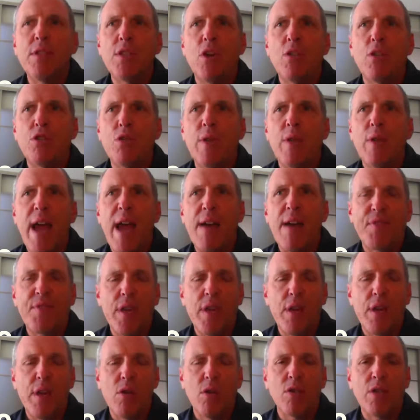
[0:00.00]
2.5
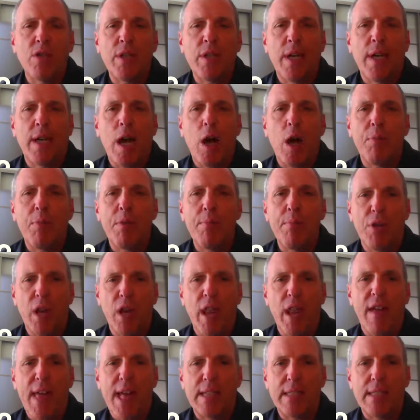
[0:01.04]
years helping build
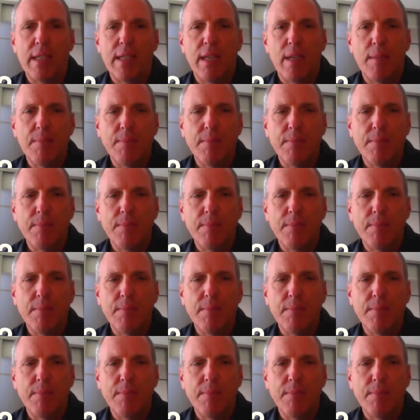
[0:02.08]
out that team.